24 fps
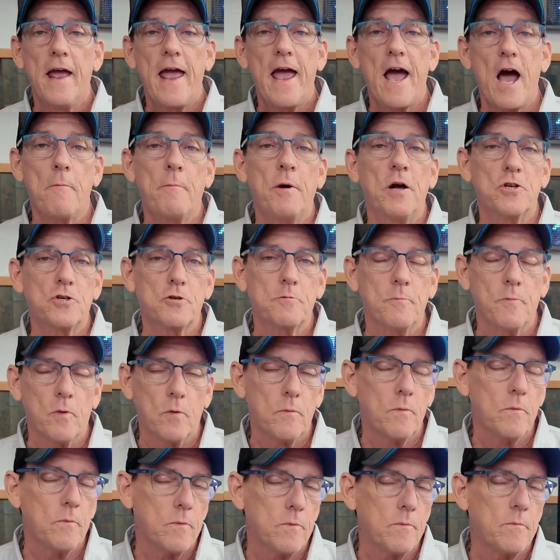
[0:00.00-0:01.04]
how much
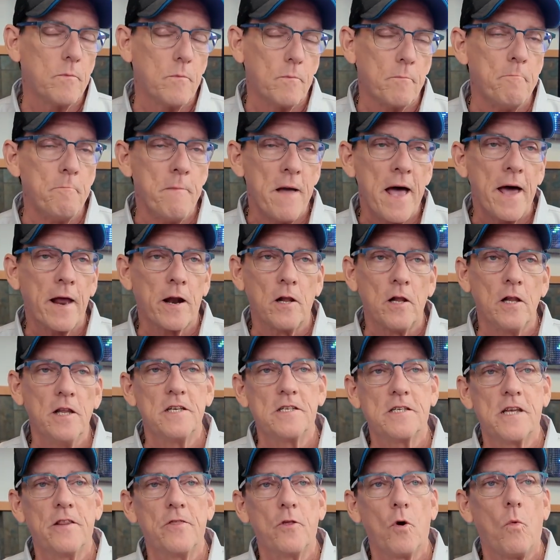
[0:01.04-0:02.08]
metal
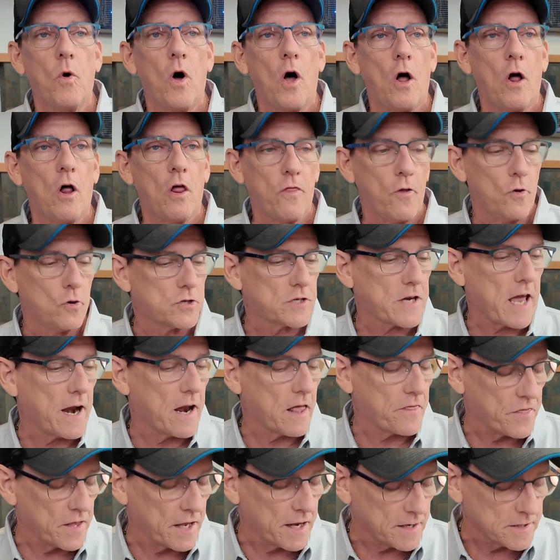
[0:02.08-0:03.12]
is in the wall, those
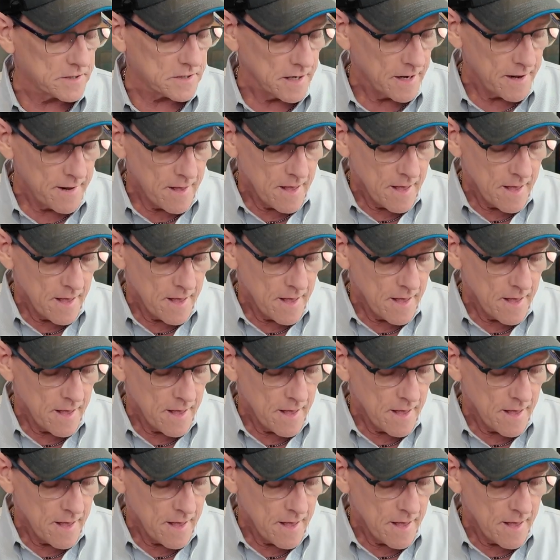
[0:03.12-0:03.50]
kind of things.